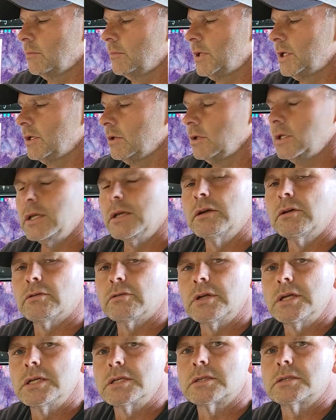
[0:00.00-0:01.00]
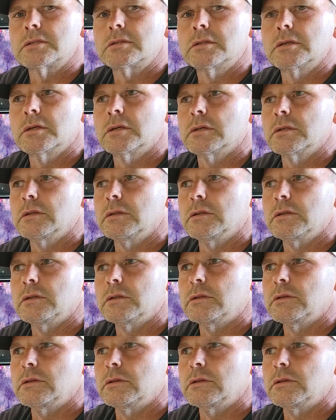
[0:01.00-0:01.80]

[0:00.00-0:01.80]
it'll increase the